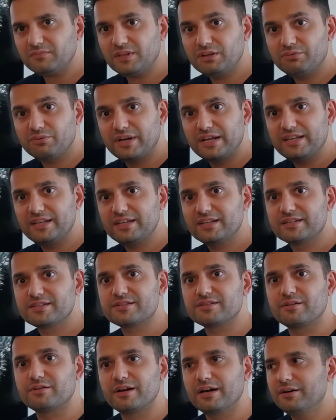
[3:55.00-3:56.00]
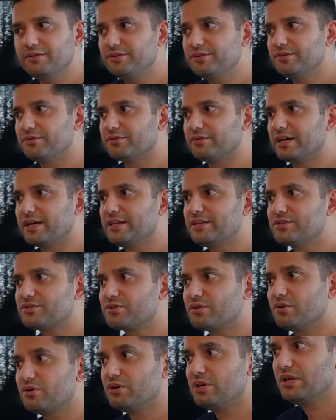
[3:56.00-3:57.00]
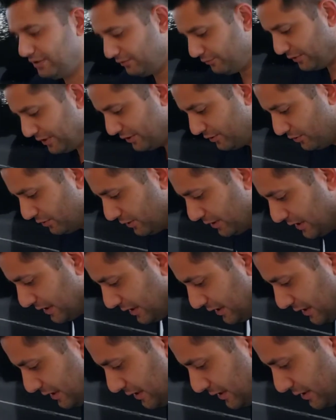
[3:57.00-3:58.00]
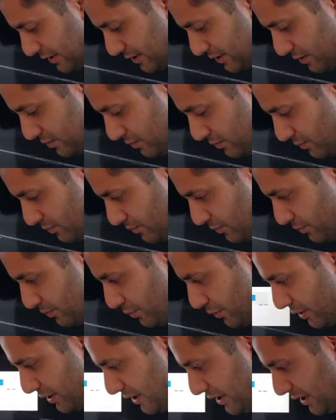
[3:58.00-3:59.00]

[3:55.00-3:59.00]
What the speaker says: radius around you, right? So when you look in this book